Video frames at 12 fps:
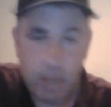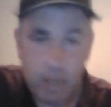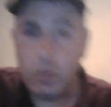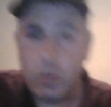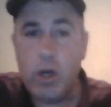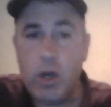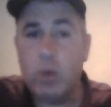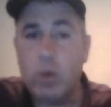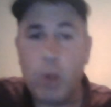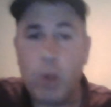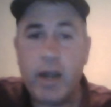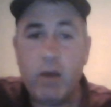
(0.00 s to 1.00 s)
"We
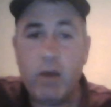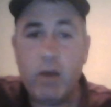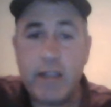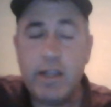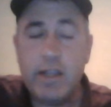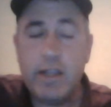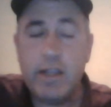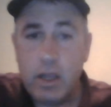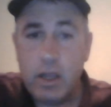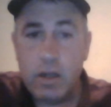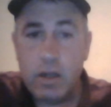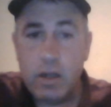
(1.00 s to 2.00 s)
don't want to get arrested.
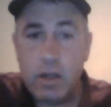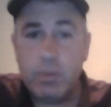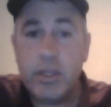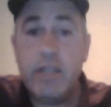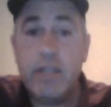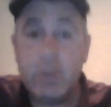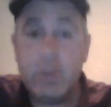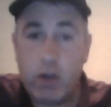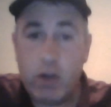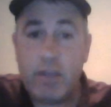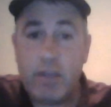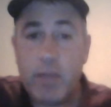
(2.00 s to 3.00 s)
Please
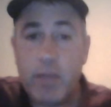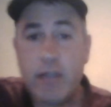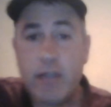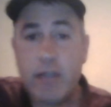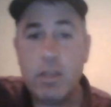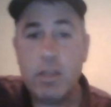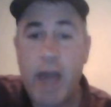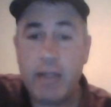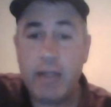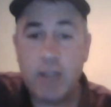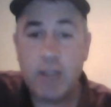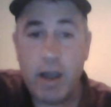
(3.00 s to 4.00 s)
drive us back to the
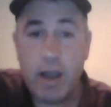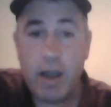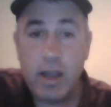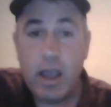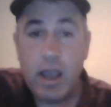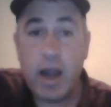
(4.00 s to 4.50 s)
Manhattan side."